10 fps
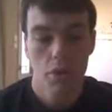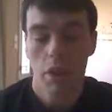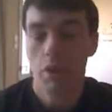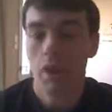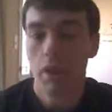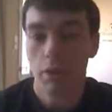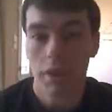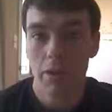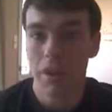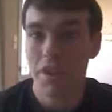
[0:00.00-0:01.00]
what do you do?
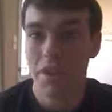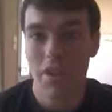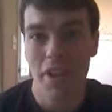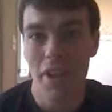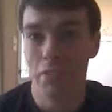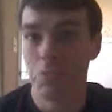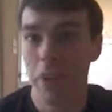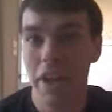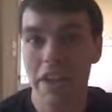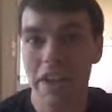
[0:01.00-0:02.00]
I mean, it's just like this
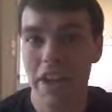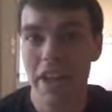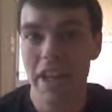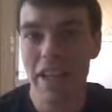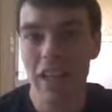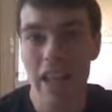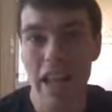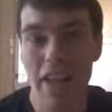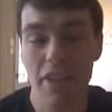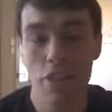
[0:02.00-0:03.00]
blank slate,
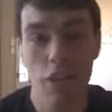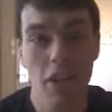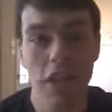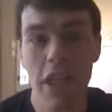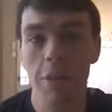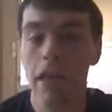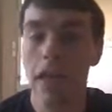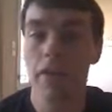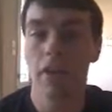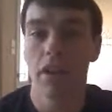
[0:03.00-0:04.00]
and it's really
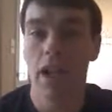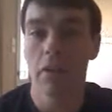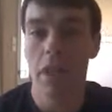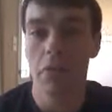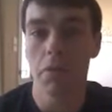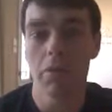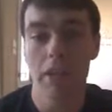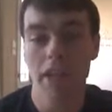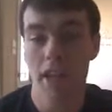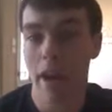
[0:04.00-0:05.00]
intimidating for a lot of people.
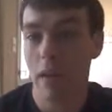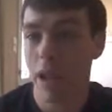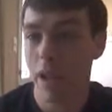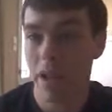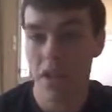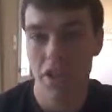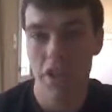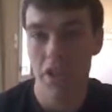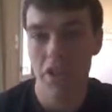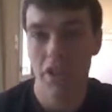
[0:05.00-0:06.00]
That's how I was when I
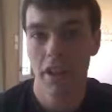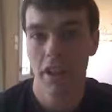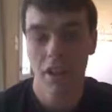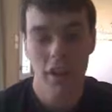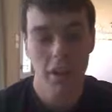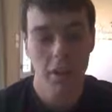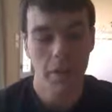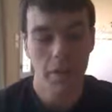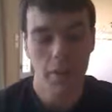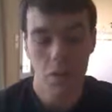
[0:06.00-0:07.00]
started.
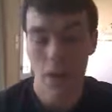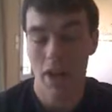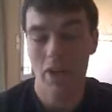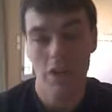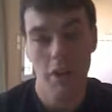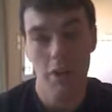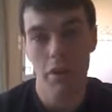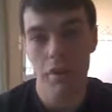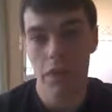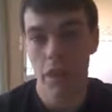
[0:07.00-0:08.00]
That's why I
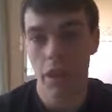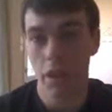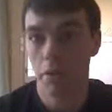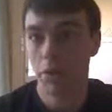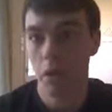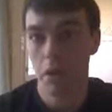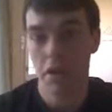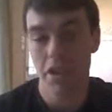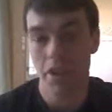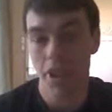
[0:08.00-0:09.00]
started with a free
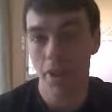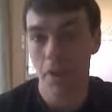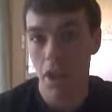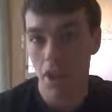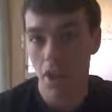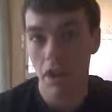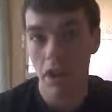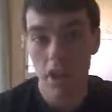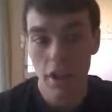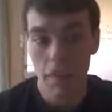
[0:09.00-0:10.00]
WordPress.com blog,
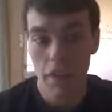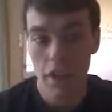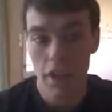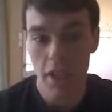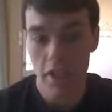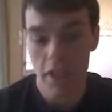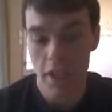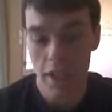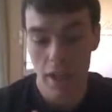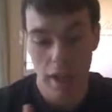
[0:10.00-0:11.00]
because